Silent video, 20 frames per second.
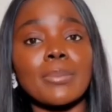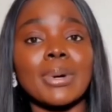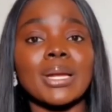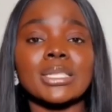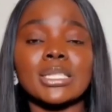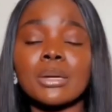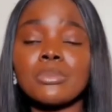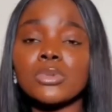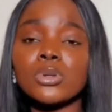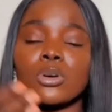By the
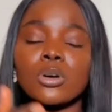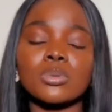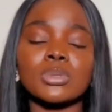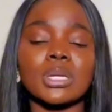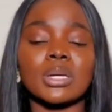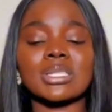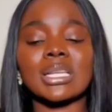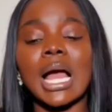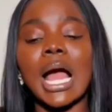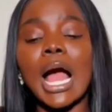time it comes
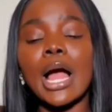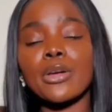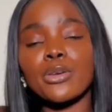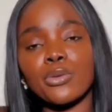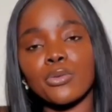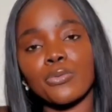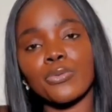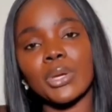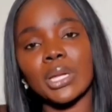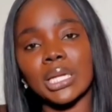out, how
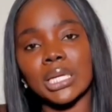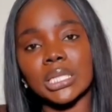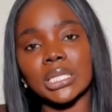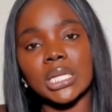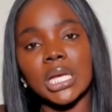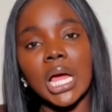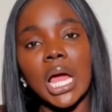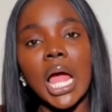you feel it,